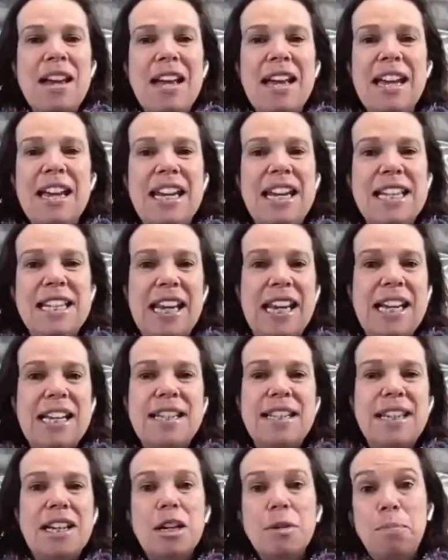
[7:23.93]
It is
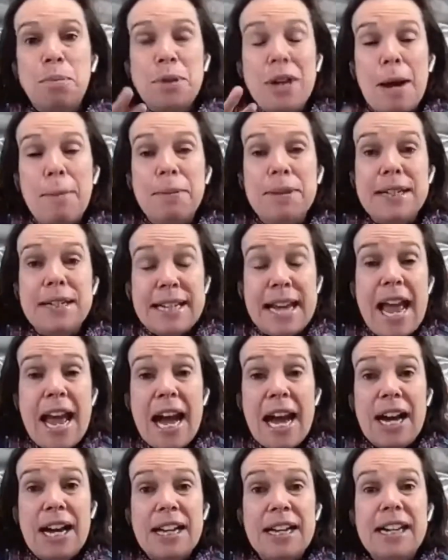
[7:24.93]
easier to put up and
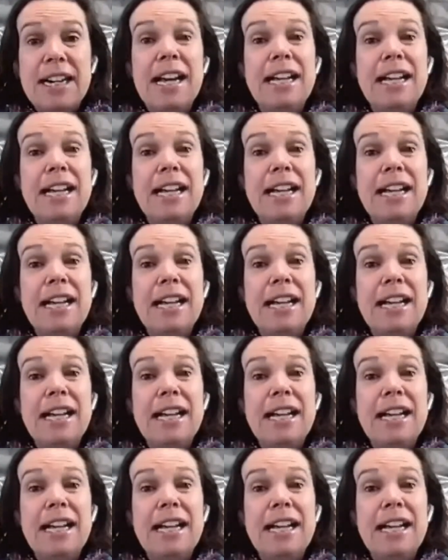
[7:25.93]
down.